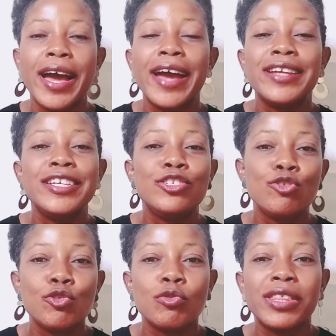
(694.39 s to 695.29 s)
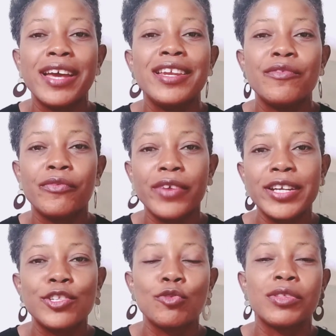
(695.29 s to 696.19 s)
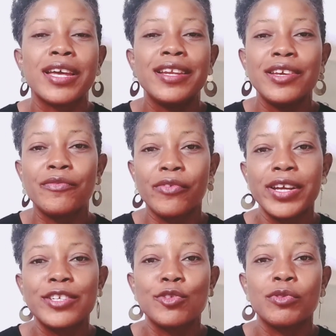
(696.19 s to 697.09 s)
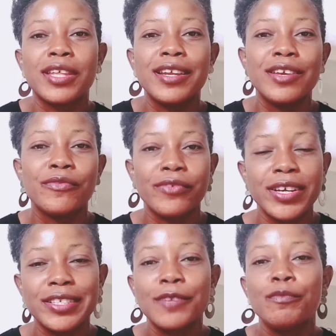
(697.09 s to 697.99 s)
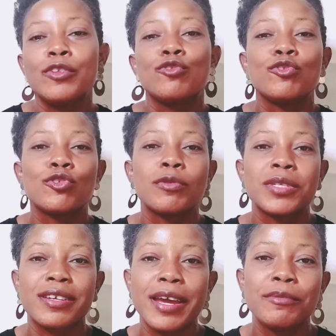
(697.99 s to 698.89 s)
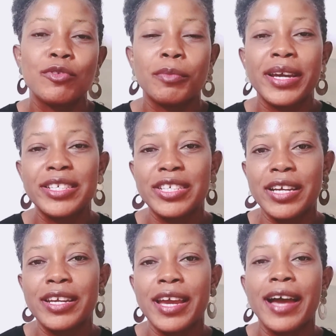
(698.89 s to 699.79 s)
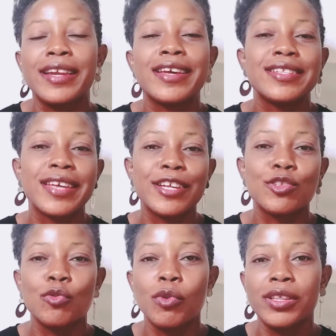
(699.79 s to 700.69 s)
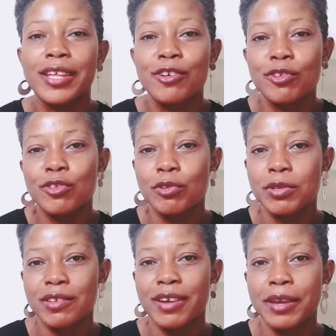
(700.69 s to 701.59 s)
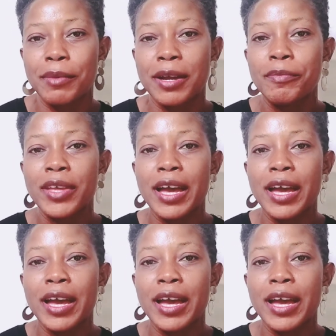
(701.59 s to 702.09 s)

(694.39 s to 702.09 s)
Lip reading: I need you to tell a friend, to tell a friend, to tell a friend to subscribe to my channel, and let's get to 1,000 subscribers.